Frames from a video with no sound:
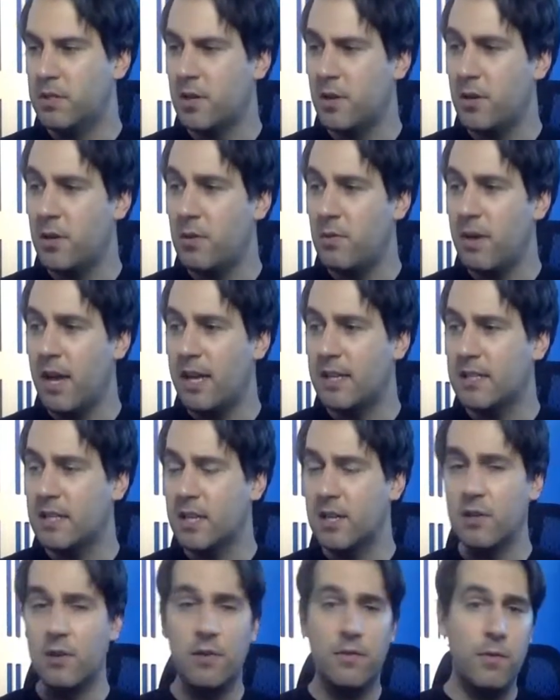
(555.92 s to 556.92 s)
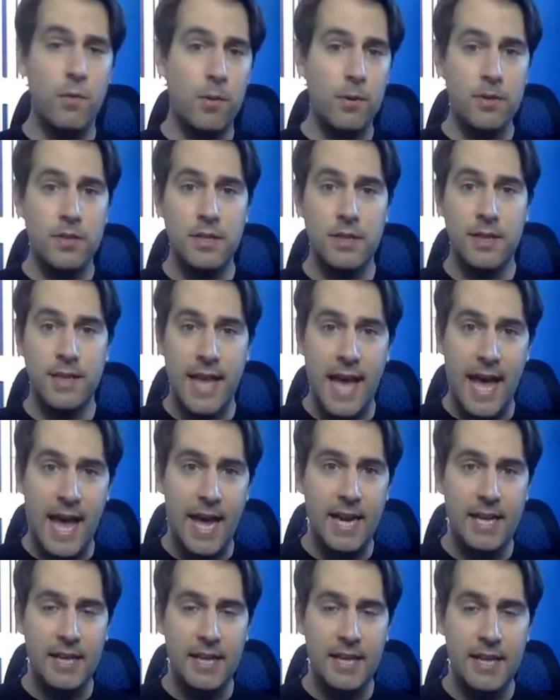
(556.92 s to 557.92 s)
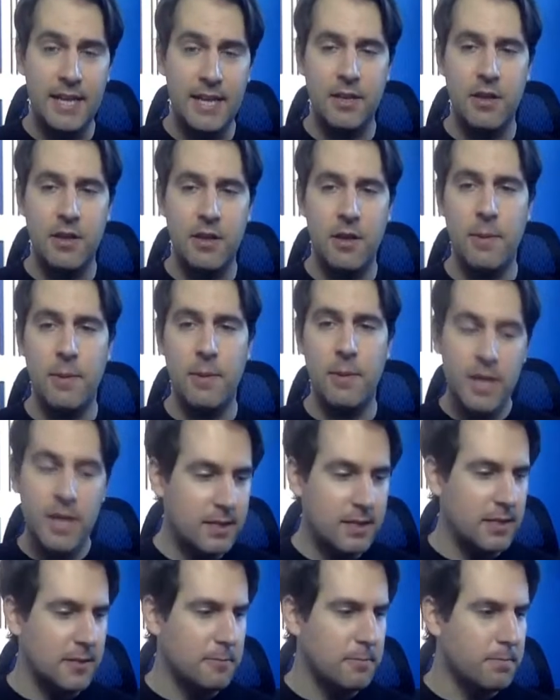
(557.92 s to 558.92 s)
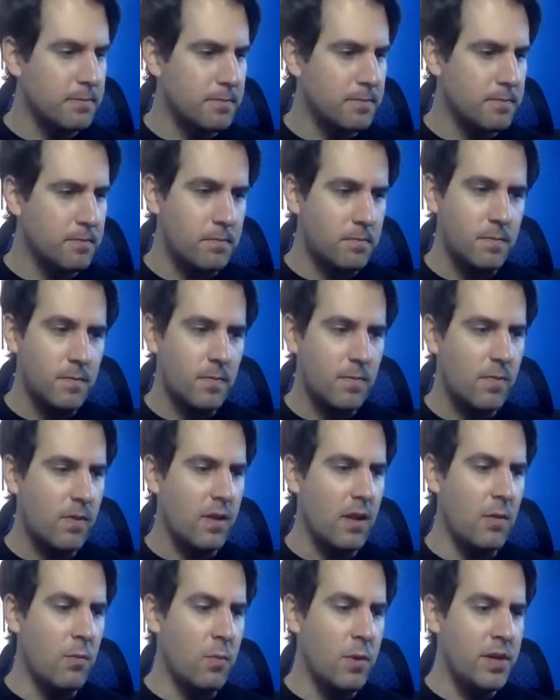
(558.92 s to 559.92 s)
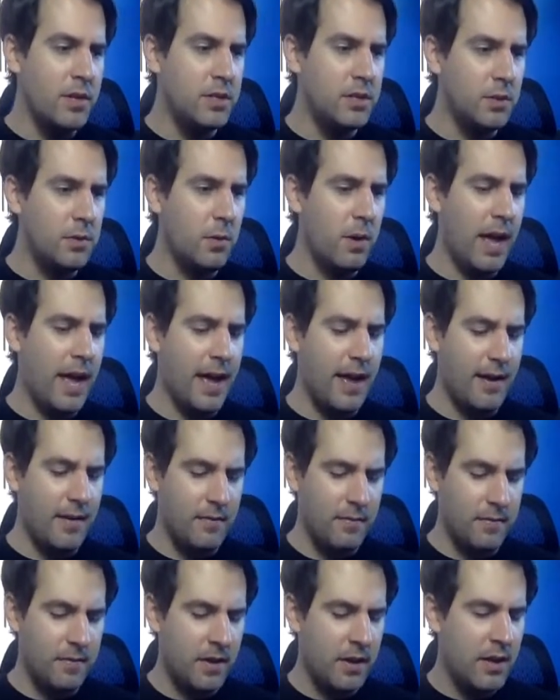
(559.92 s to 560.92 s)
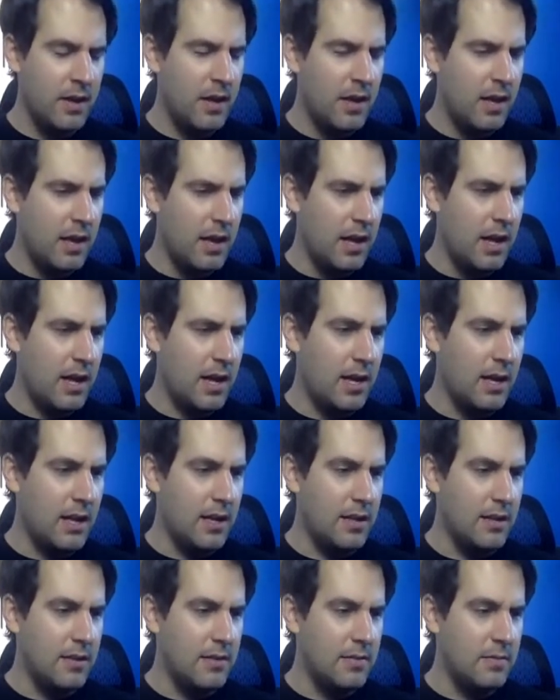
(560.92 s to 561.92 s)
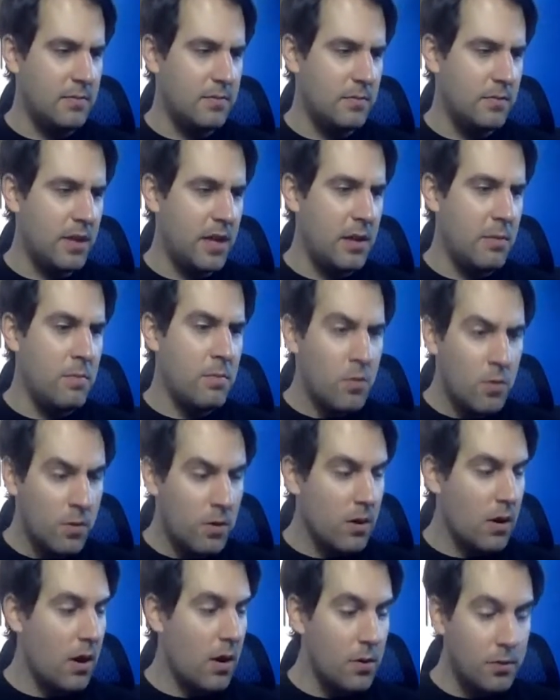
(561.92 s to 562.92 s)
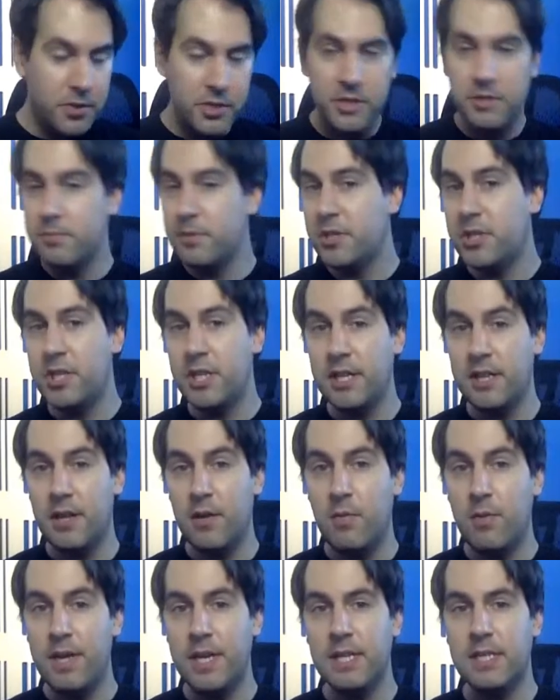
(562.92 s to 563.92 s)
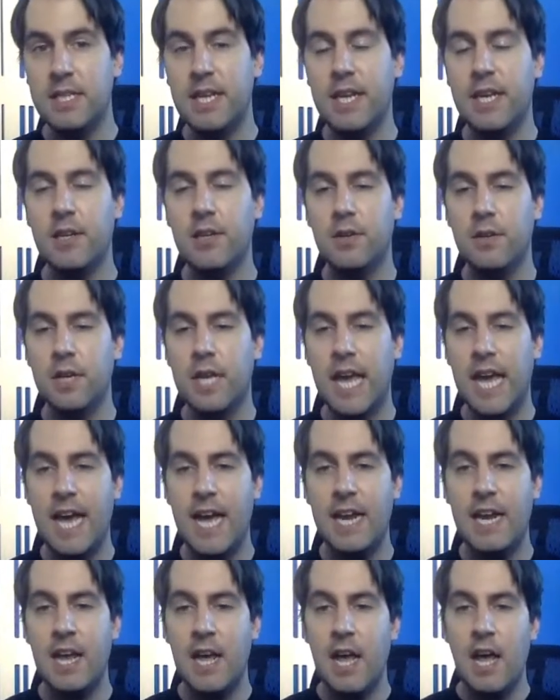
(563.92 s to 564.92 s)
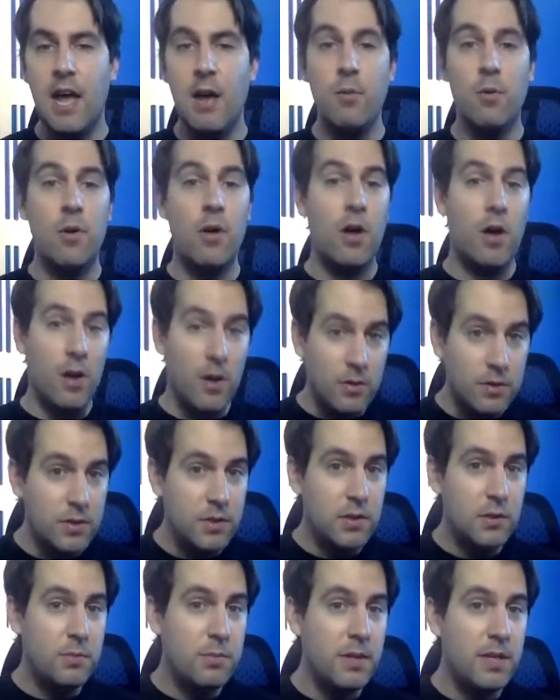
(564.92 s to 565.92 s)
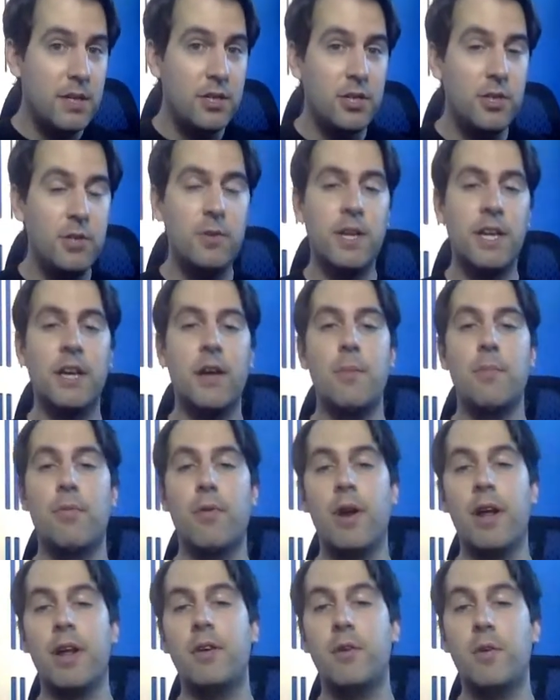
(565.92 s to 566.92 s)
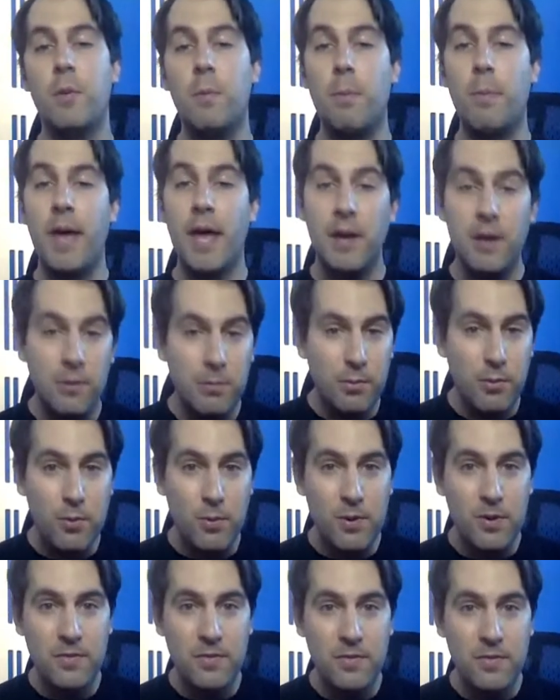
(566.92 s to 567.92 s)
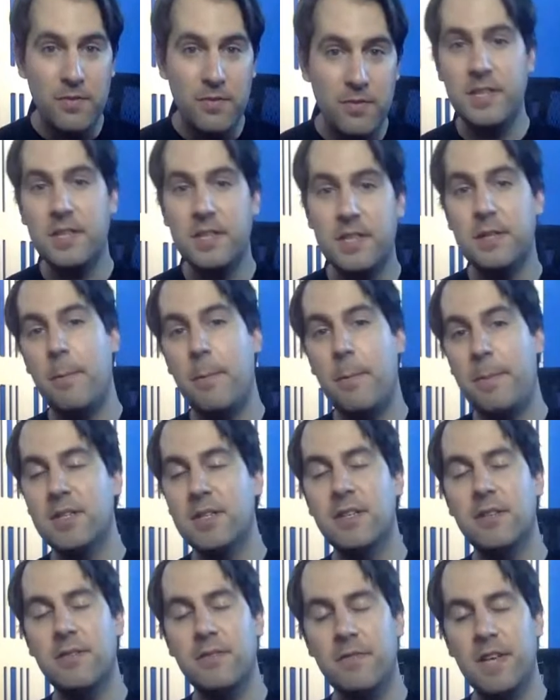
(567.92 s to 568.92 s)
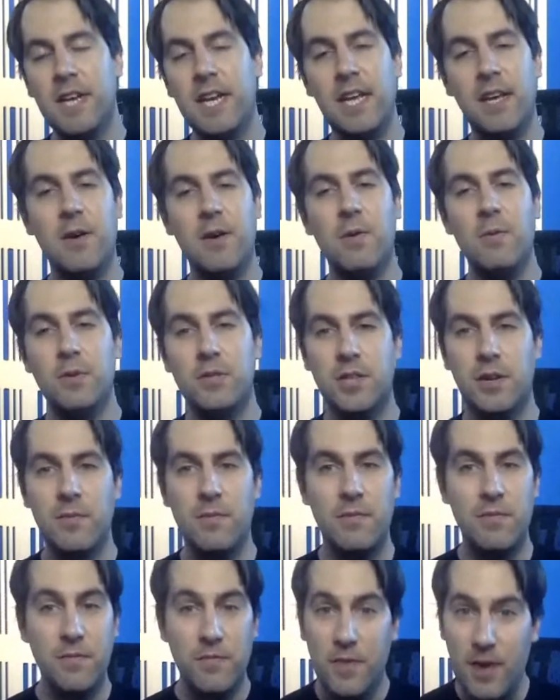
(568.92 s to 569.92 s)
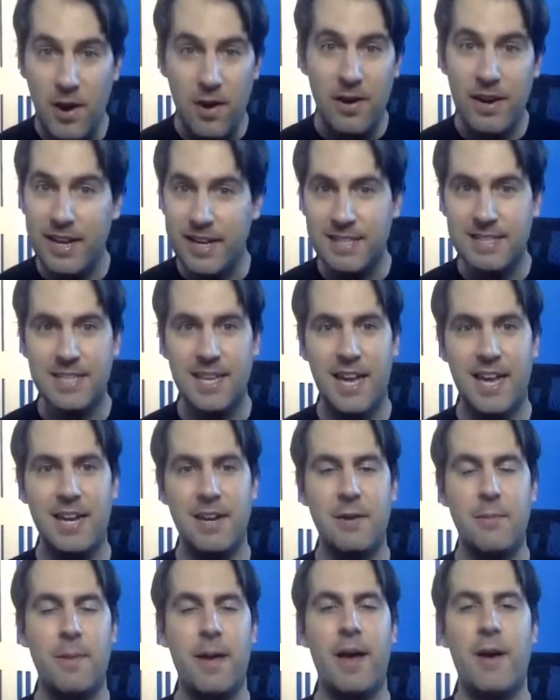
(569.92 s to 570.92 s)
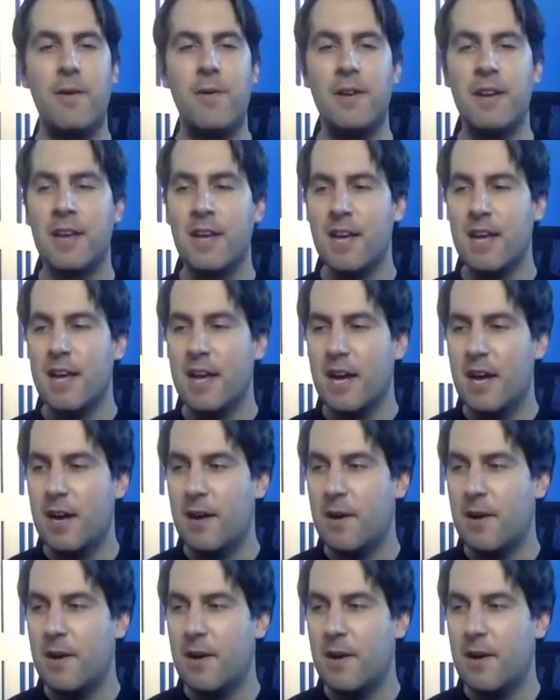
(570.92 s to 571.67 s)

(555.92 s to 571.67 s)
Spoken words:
So you guys can look forward to that in the coming weeks. We do have the Moore Ocean machine that we can take a look at. I will also be shooting a brand new pedal board build video, which I'm very excited about.